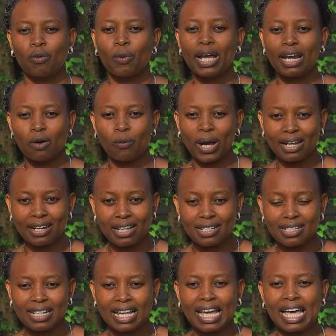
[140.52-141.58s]

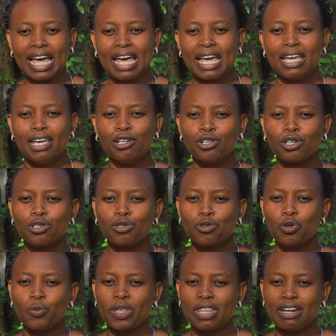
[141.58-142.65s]
wellness, issues to
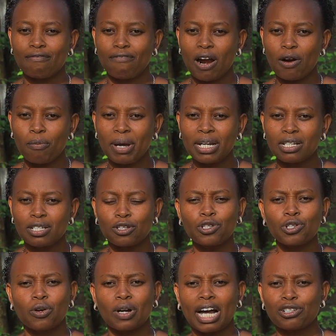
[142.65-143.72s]
do with environment,
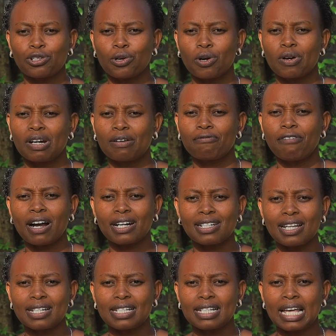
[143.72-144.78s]
social cultural
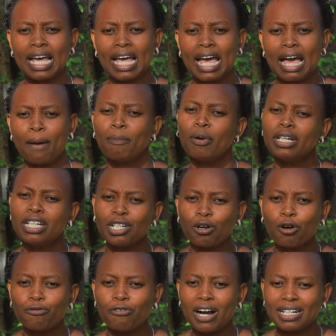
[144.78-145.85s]
factors,
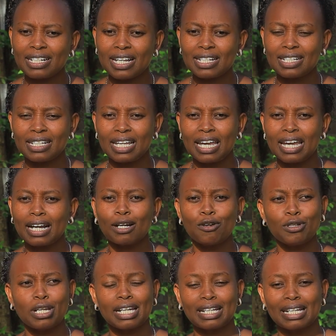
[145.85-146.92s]
political factors,
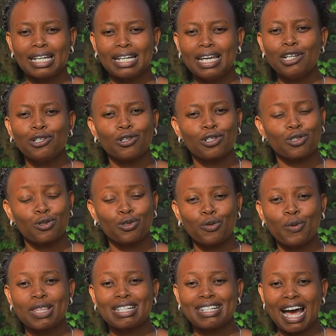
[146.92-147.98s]
including issues to
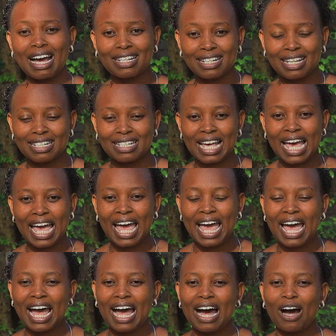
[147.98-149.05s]
do with taxes.
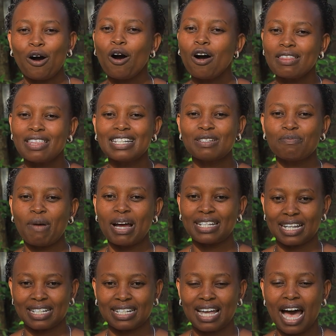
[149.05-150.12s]
All these
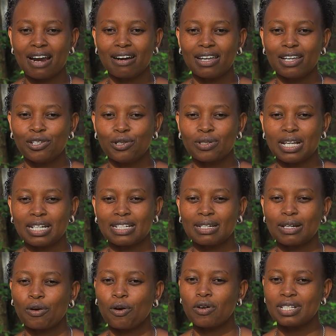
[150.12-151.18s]
matters are issues
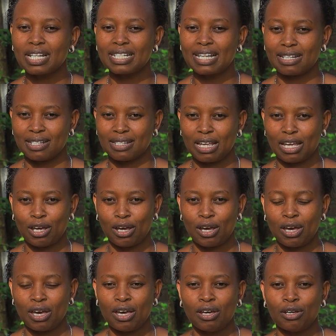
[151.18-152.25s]
that causes us
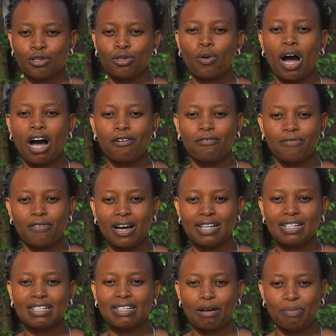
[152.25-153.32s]
to have
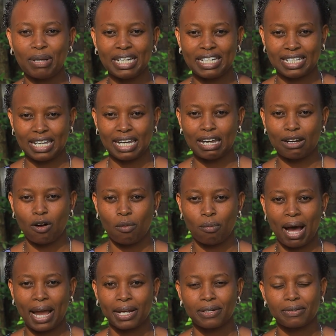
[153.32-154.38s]
instability in our
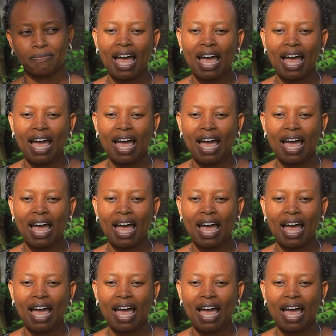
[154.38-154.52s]
mind.